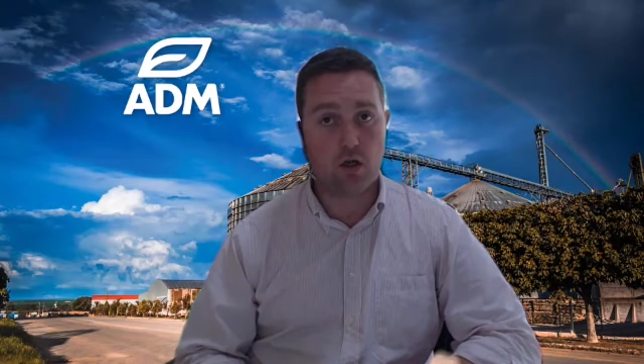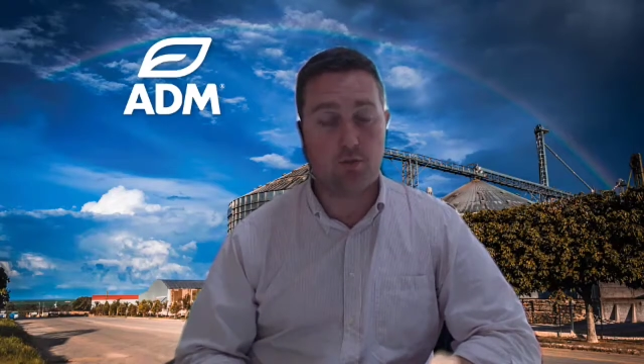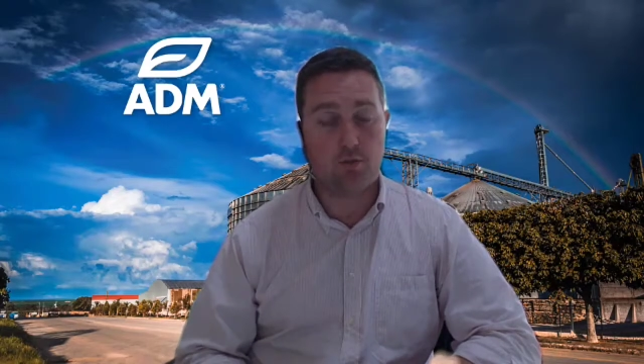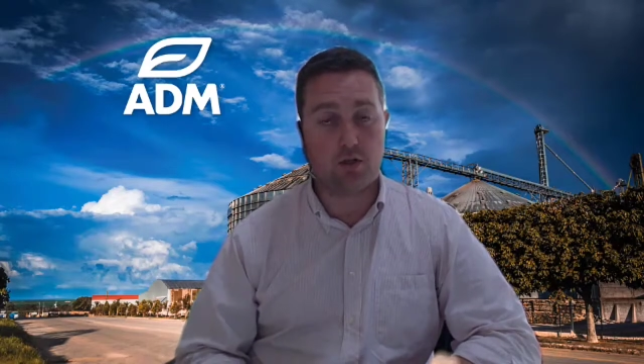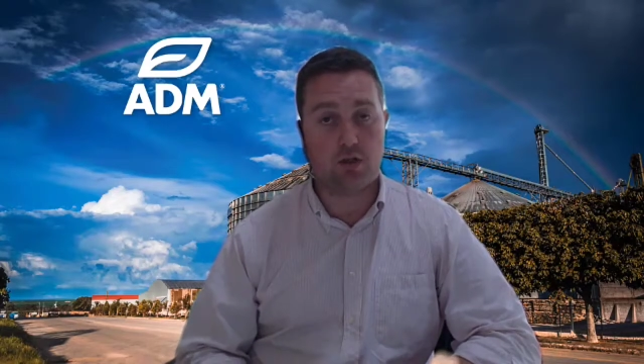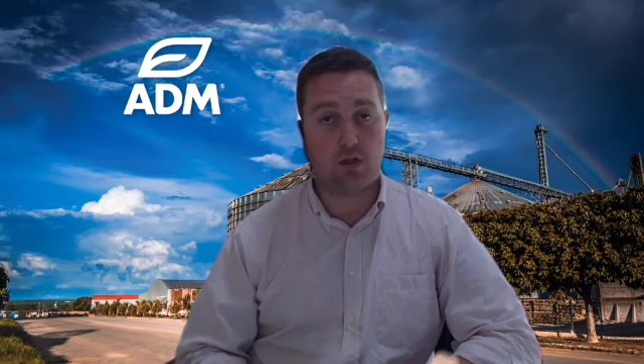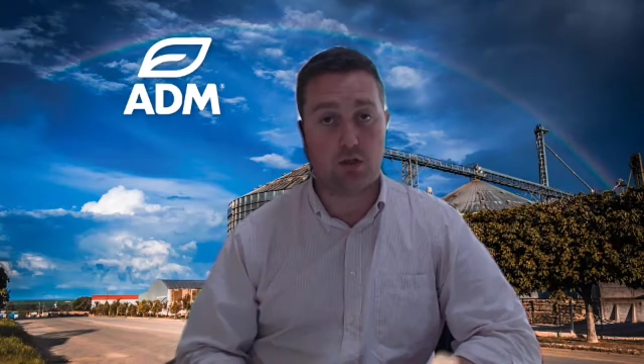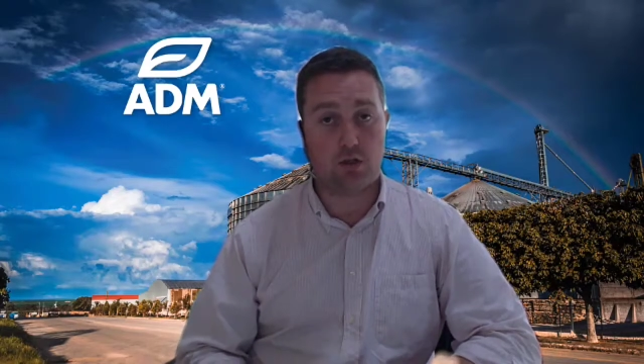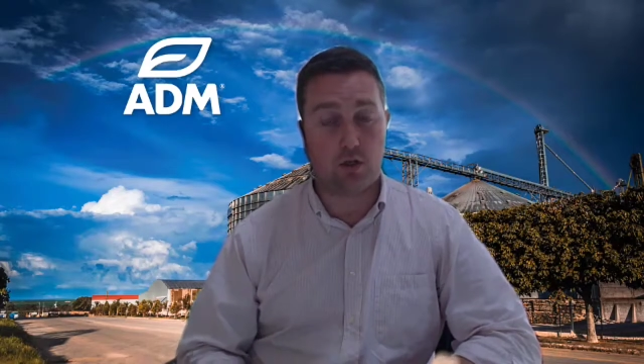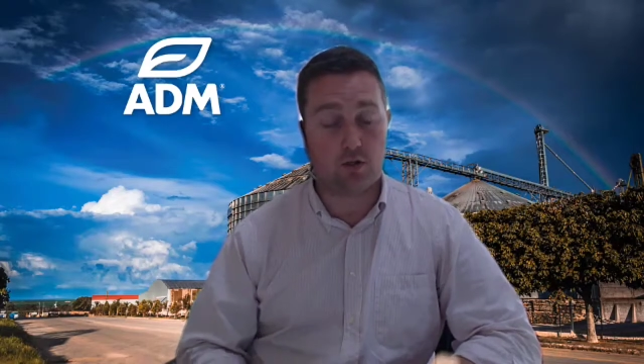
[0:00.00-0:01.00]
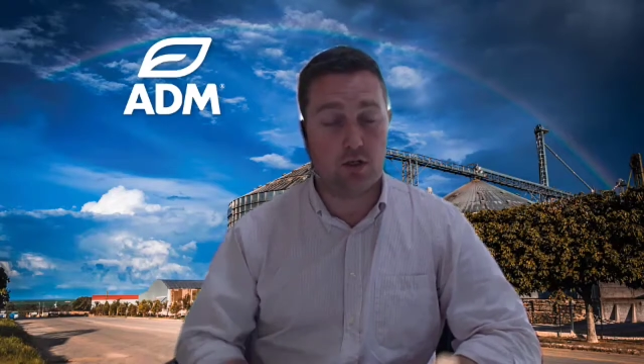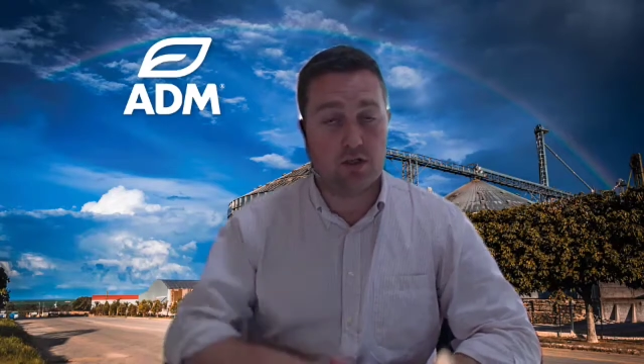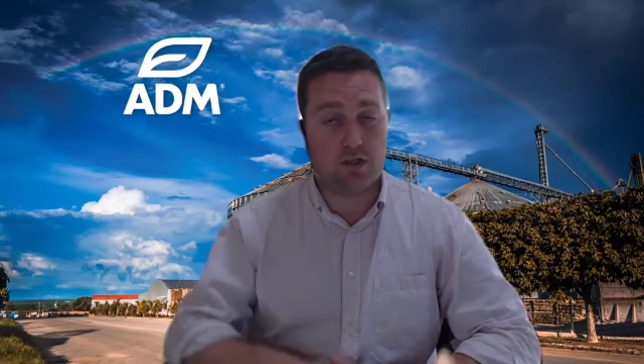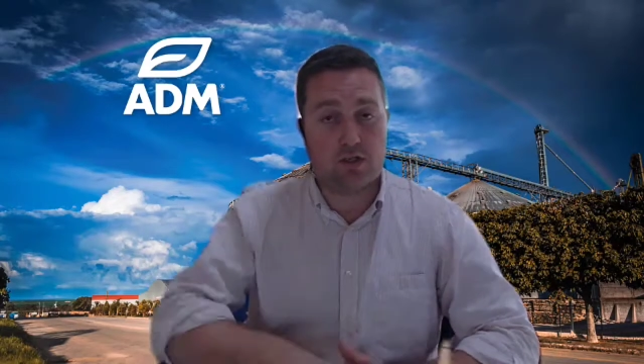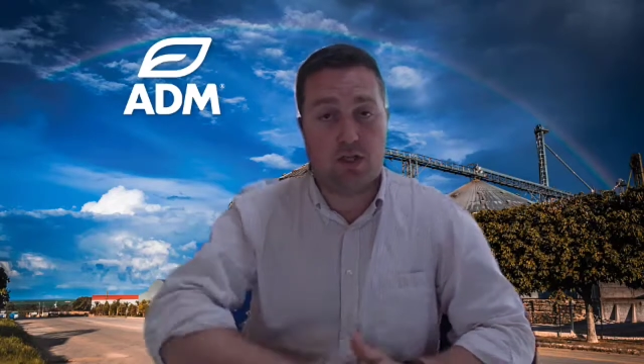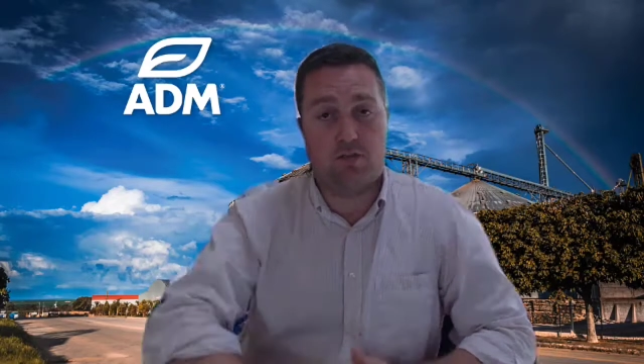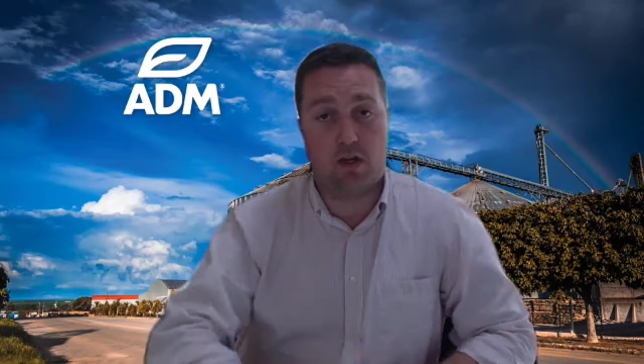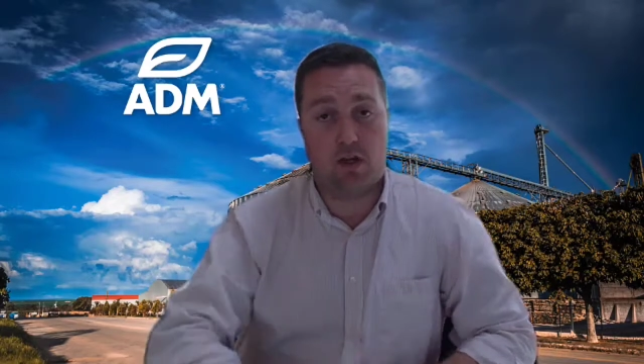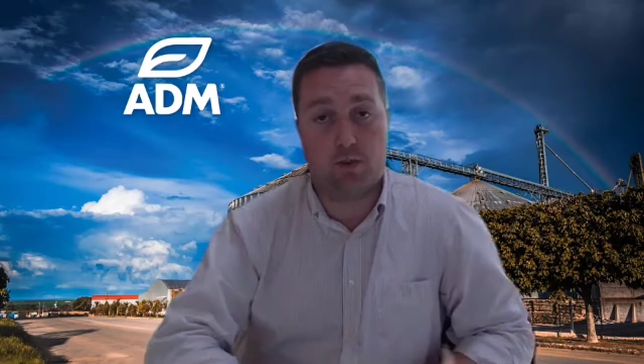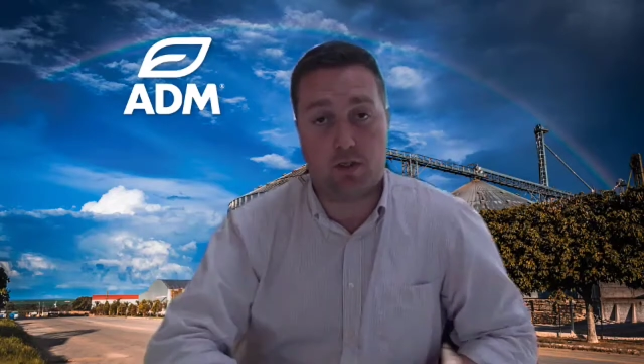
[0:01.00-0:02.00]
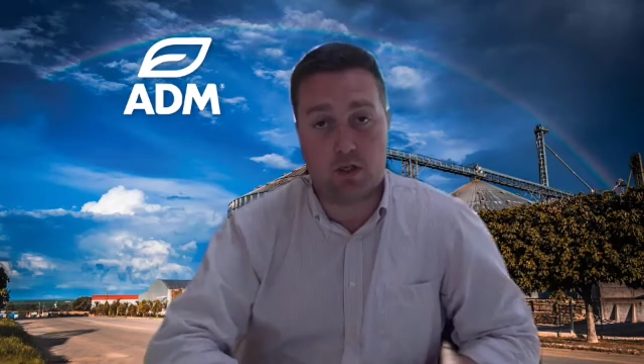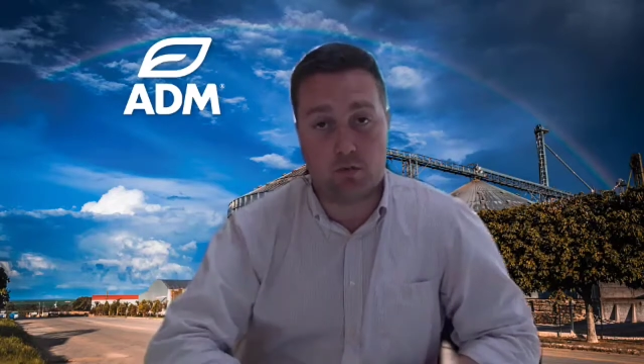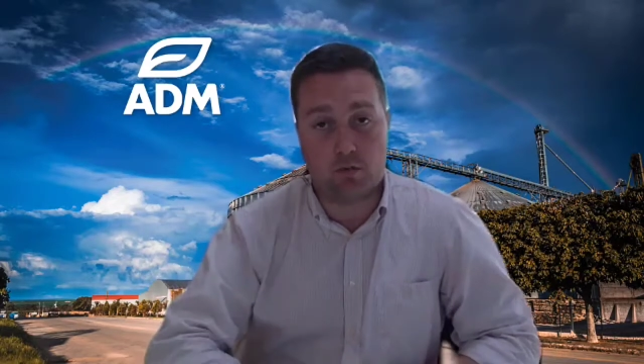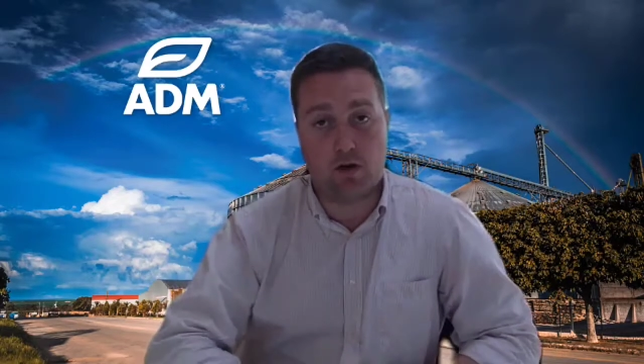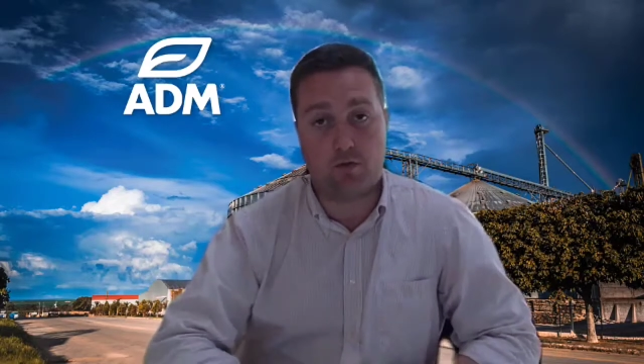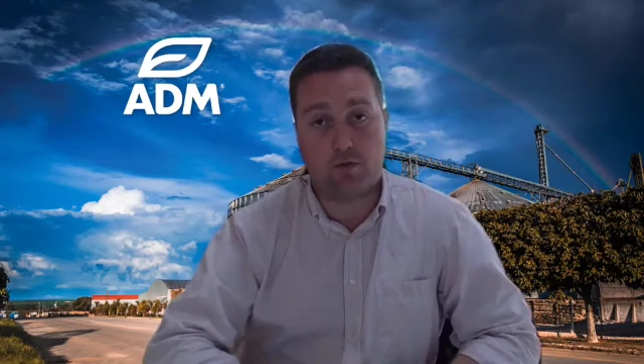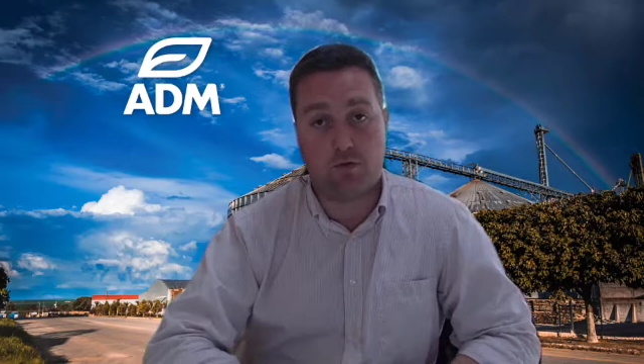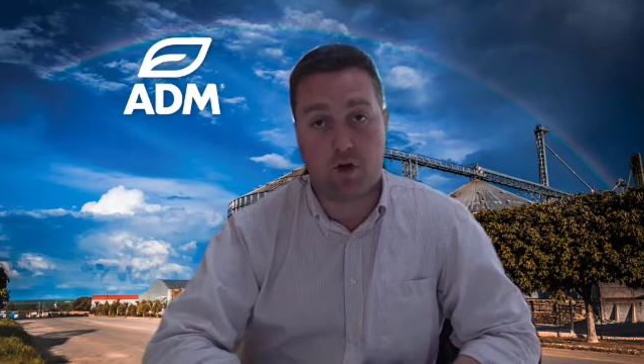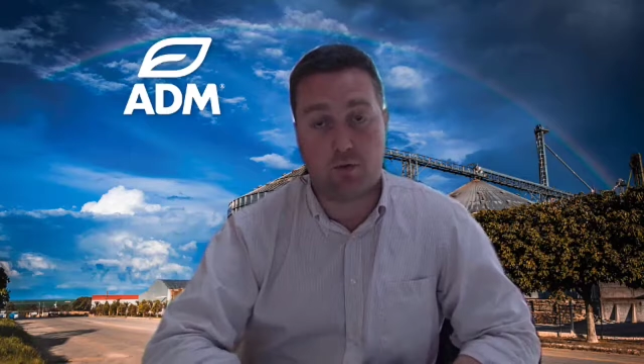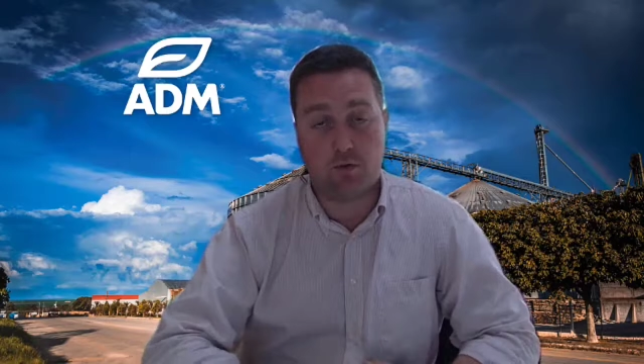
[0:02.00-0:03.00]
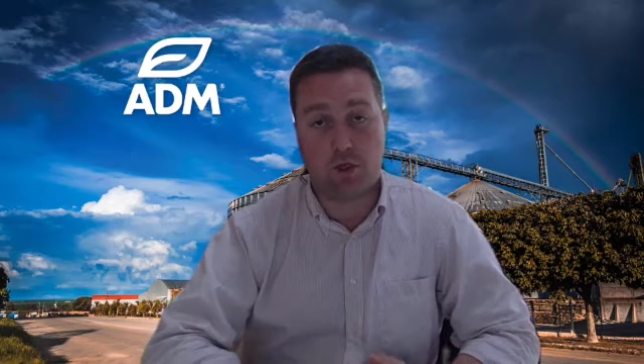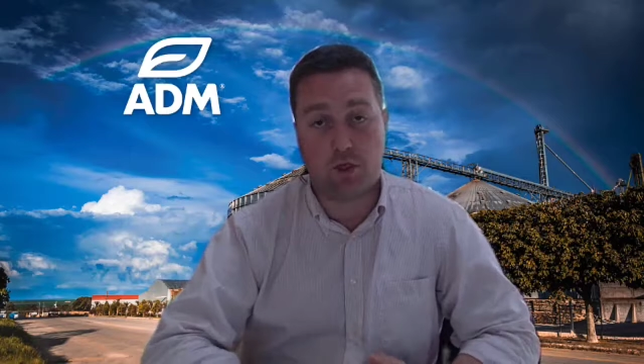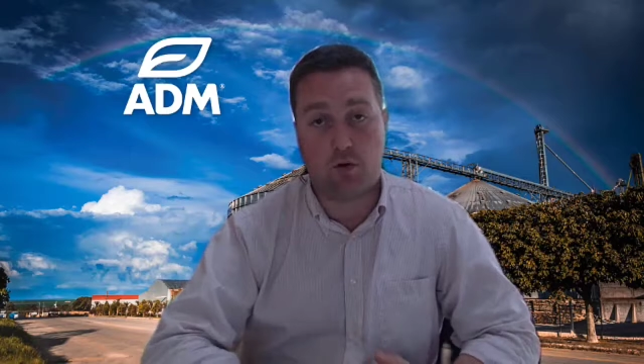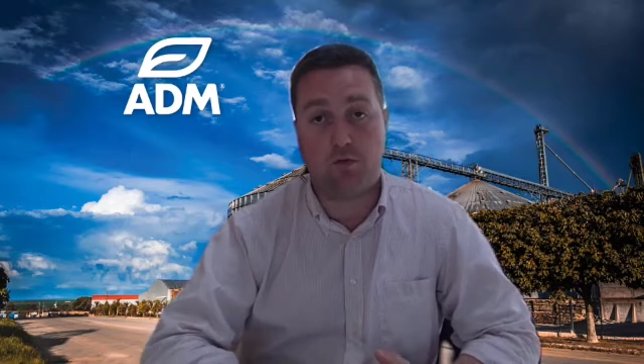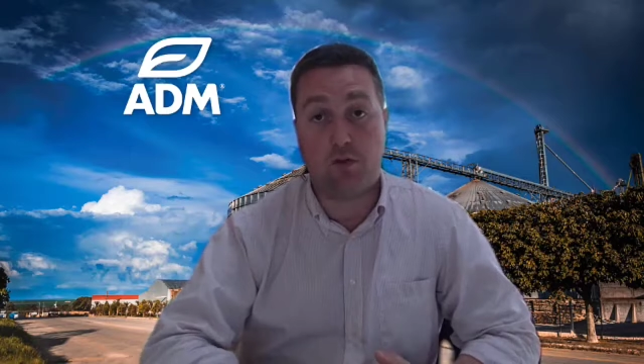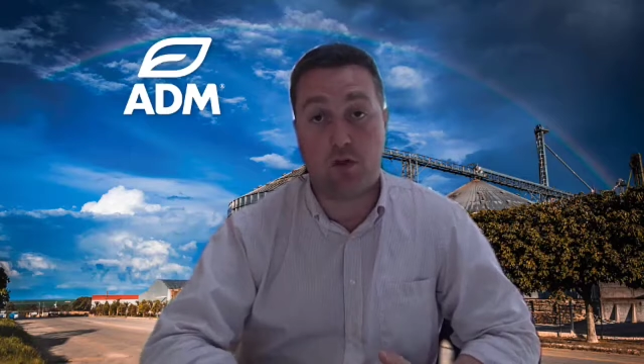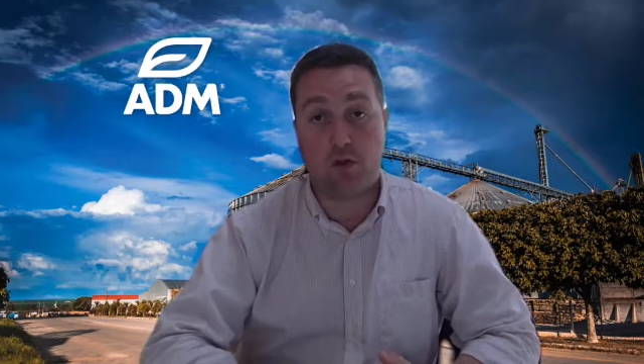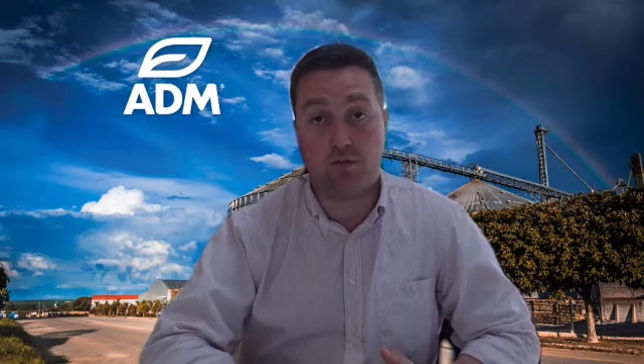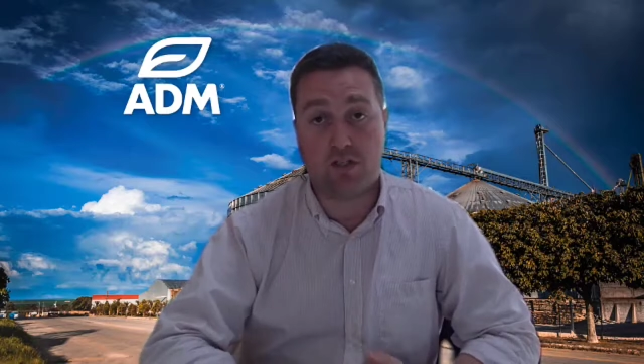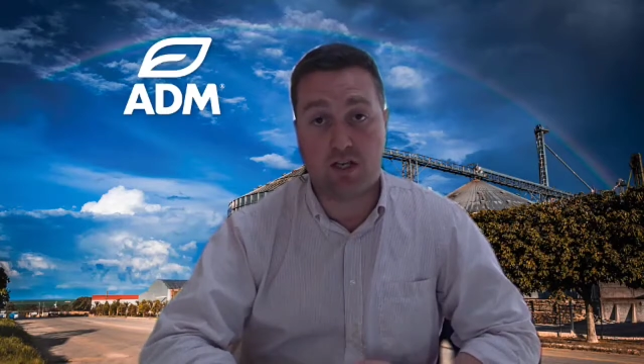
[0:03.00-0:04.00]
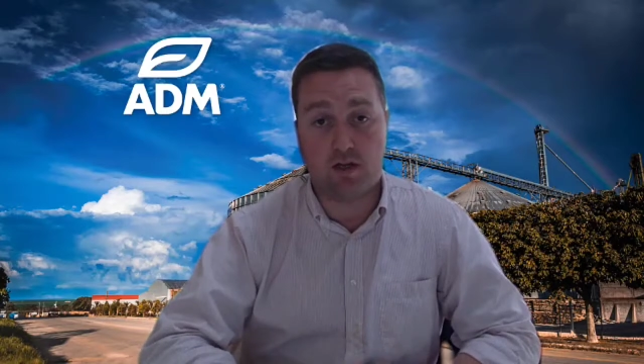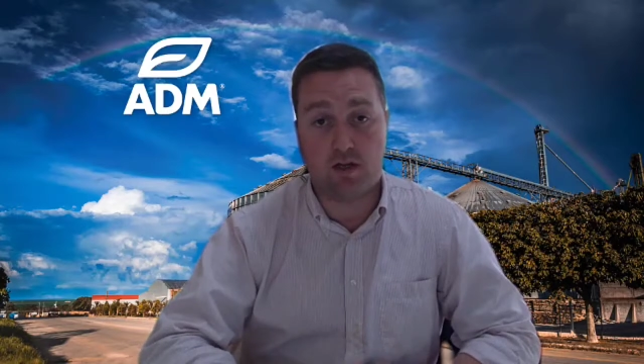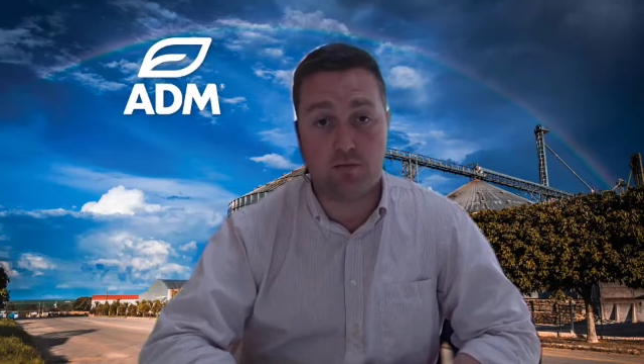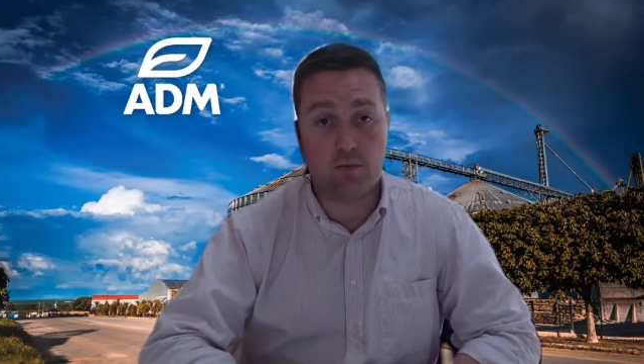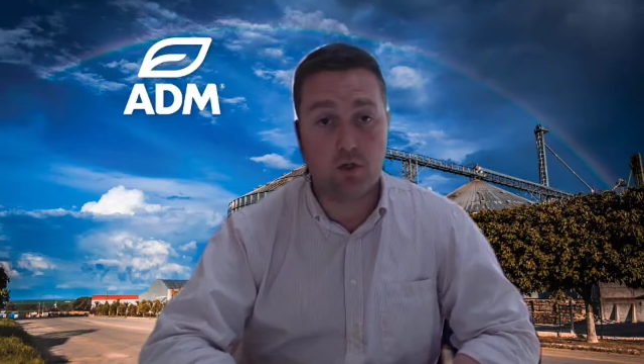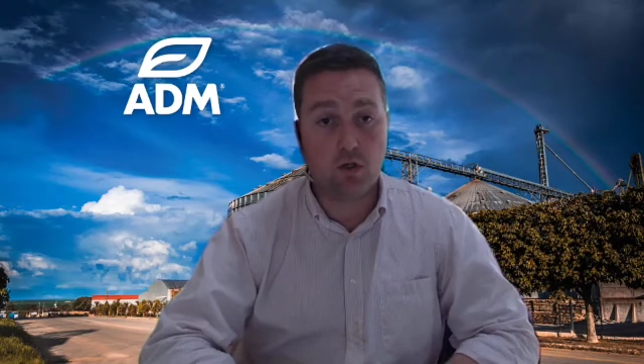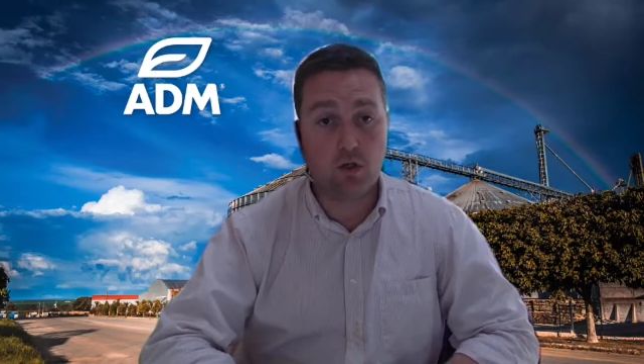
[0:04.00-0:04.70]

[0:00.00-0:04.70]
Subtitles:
I just don't think there's a seed availability around for the farmer to be confident enough to sell it.